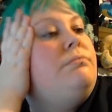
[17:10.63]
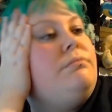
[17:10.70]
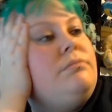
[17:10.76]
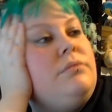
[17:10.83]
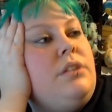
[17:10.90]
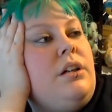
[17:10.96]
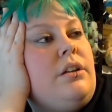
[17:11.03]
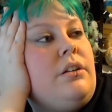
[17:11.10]

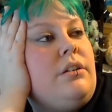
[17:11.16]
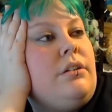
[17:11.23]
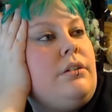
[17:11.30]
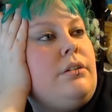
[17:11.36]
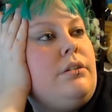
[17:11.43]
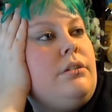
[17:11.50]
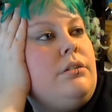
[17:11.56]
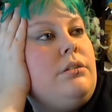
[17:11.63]
I don't know.
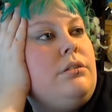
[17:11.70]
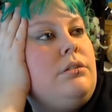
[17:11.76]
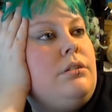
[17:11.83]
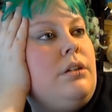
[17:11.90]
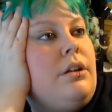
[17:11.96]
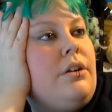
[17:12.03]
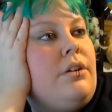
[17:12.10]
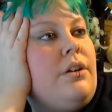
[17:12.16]

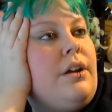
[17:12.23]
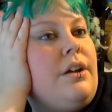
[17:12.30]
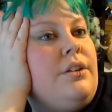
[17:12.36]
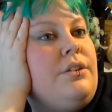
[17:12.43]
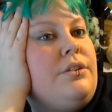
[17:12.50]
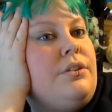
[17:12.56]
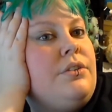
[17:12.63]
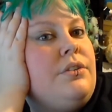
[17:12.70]
I don't know how
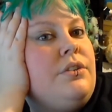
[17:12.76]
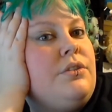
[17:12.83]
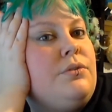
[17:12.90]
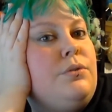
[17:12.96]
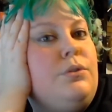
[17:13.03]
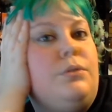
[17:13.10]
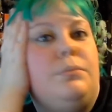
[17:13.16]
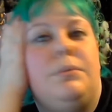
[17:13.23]
long I'll stitch
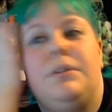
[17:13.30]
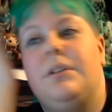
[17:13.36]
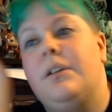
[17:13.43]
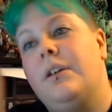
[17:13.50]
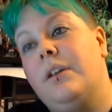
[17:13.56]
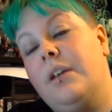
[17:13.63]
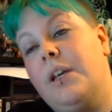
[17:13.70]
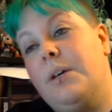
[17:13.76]
for, but
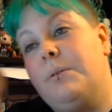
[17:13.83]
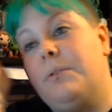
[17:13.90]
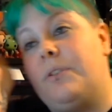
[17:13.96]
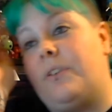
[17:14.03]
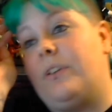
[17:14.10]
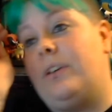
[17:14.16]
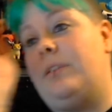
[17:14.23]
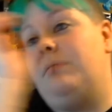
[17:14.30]
we'll
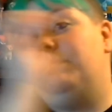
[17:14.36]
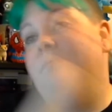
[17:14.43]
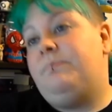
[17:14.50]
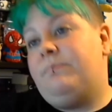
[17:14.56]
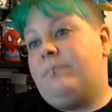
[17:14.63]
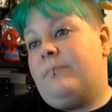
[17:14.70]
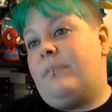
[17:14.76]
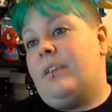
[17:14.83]
see.
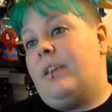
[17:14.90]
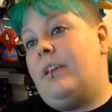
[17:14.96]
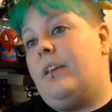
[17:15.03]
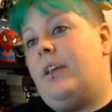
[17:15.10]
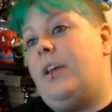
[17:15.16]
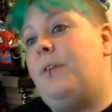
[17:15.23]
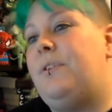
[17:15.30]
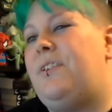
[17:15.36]

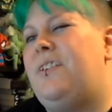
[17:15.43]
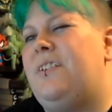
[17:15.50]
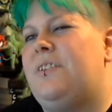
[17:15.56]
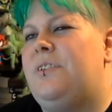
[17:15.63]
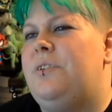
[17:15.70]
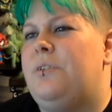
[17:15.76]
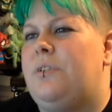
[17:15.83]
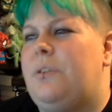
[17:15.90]
It really sucks
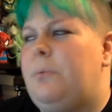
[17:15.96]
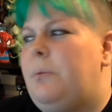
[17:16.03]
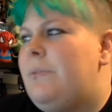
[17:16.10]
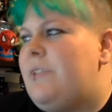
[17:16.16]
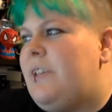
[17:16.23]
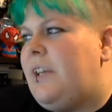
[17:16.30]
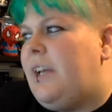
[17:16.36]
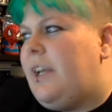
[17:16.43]
too because I've been
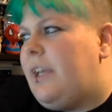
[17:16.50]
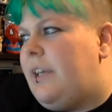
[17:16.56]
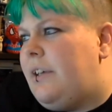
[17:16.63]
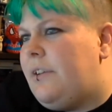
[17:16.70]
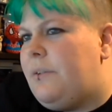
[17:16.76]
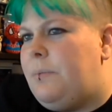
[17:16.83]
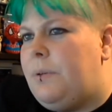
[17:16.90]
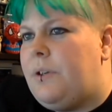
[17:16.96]
missing
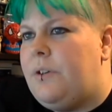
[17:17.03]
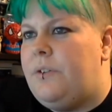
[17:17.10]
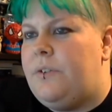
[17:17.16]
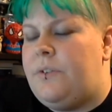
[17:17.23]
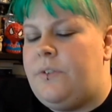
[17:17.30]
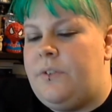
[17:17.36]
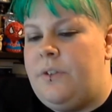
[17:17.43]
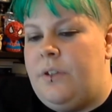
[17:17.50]
hangouts
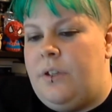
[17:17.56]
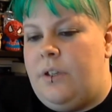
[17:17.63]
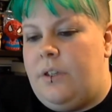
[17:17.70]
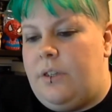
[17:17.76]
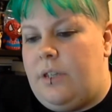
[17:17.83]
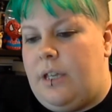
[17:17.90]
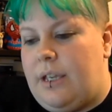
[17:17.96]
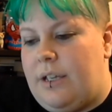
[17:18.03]
because
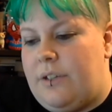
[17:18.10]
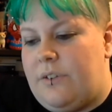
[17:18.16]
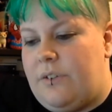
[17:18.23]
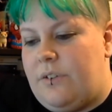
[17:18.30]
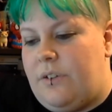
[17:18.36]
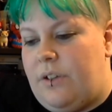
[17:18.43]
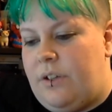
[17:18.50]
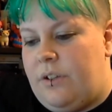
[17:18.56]
the hangouts
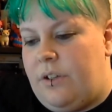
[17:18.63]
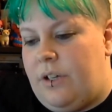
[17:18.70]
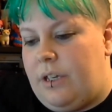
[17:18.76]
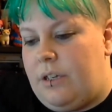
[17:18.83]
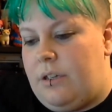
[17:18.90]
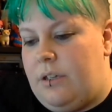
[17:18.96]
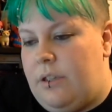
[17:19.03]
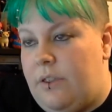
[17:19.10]
are at
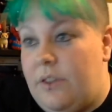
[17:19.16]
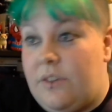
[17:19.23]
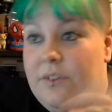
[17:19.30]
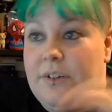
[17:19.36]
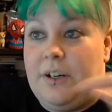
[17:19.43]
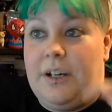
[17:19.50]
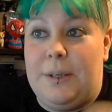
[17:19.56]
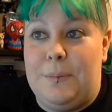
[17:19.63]
like this
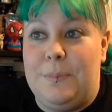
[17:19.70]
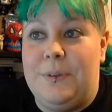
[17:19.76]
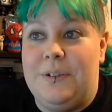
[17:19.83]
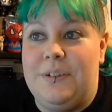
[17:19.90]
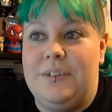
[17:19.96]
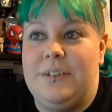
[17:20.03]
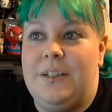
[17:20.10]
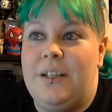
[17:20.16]
time,
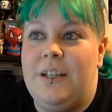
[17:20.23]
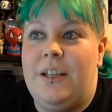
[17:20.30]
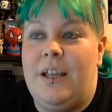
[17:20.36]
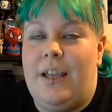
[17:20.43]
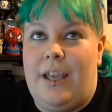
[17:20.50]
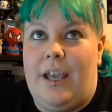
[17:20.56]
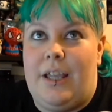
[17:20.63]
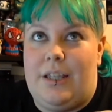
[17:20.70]

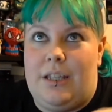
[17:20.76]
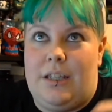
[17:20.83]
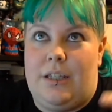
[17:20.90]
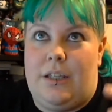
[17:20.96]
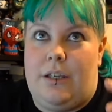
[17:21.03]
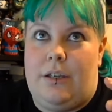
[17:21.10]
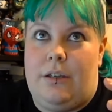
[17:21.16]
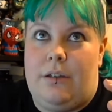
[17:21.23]
and then
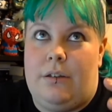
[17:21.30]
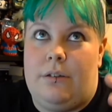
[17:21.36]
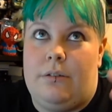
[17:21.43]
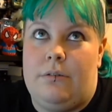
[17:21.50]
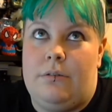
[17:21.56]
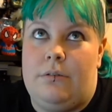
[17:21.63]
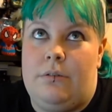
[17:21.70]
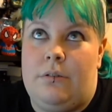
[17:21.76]
they
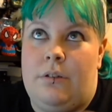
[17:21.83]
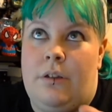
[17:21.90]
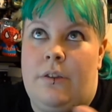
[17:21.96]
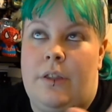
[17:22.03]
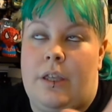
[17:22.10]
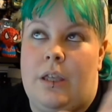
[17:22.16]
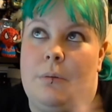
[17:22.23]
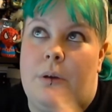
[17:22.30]

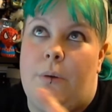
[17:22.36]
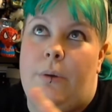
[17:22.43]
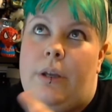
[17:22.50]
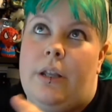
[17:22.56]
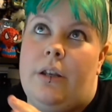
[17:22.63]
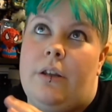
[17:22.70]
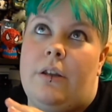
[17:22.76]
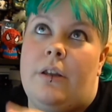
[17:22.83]
keep
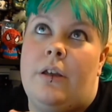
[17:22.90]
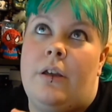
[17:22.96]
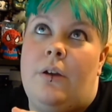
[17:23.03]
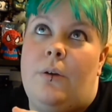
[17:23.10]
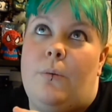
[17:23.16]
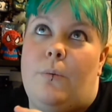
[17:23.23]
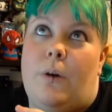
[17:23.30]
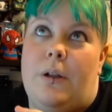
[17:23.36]
going
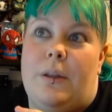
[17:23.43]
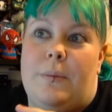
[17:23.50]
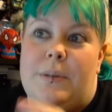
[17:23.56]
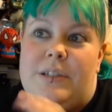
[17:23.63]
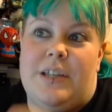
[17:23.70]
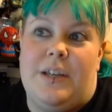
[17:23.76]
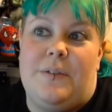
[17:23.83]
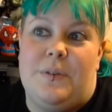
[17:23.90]
while I'm at
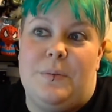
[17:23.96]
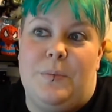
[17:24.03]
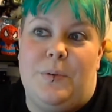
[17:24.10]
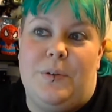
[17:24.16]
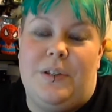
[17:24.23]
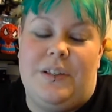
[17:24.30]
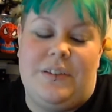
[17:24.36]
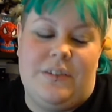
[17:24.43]
TAFE in the
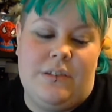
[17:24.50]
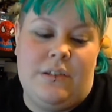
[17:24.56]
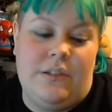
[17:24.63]
mornings.